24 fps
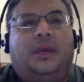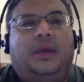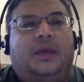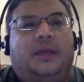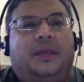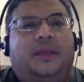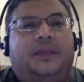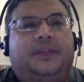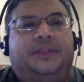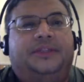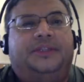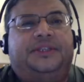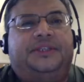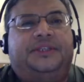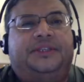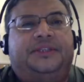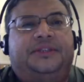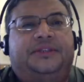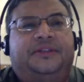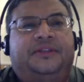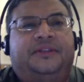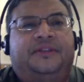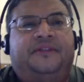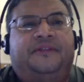this
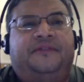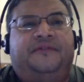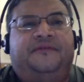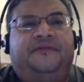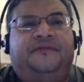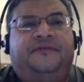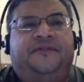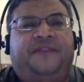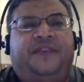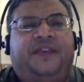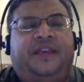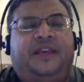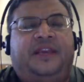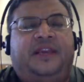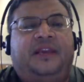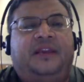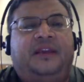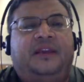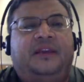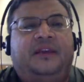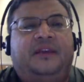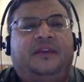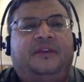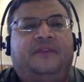is the V,
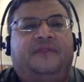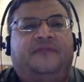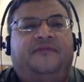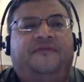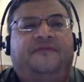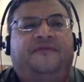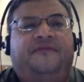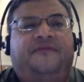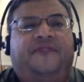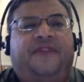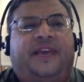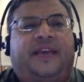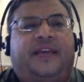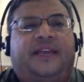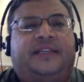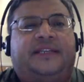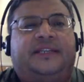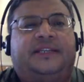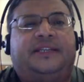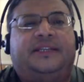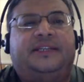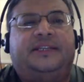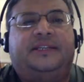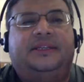
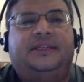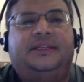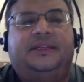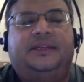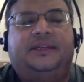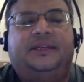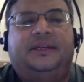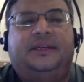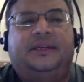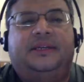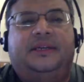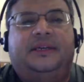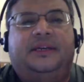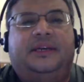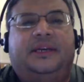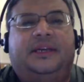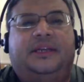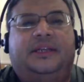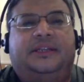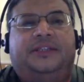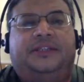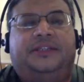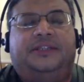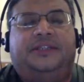vet,
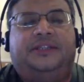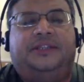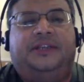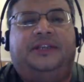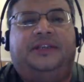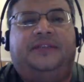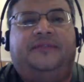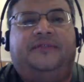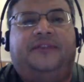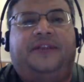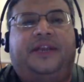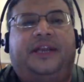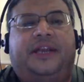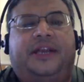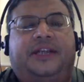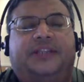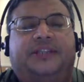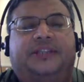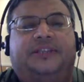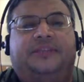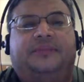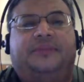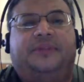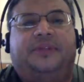and this is the phonetic
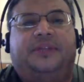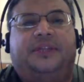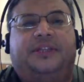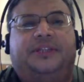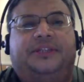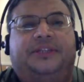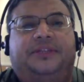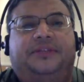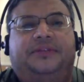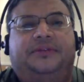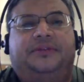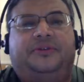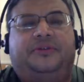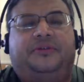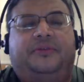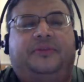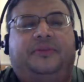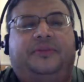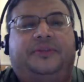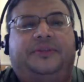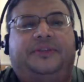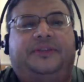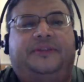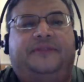symbol that's used to
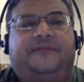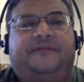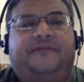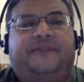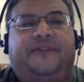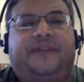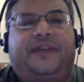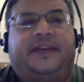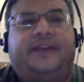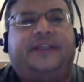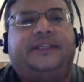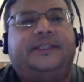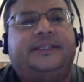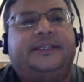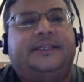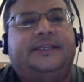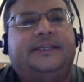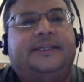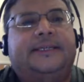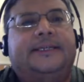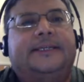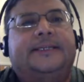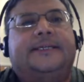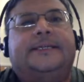represent vet.
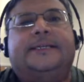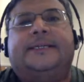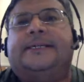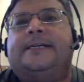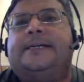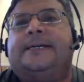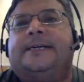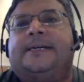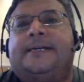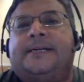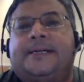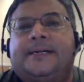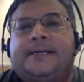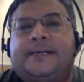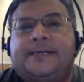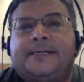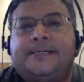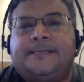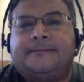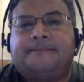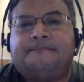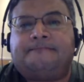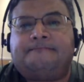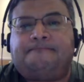
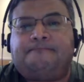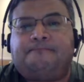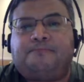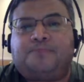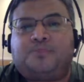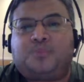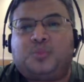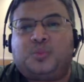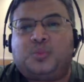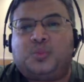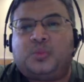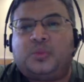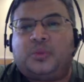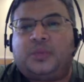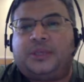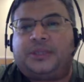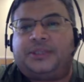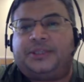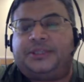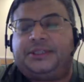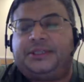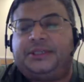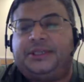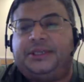
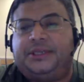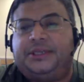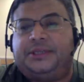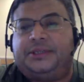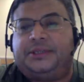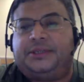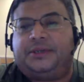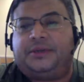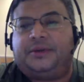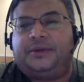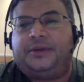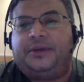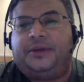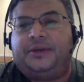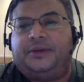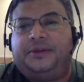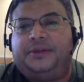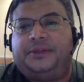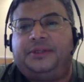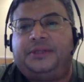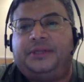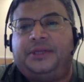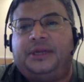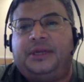Let's see. So
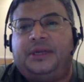here's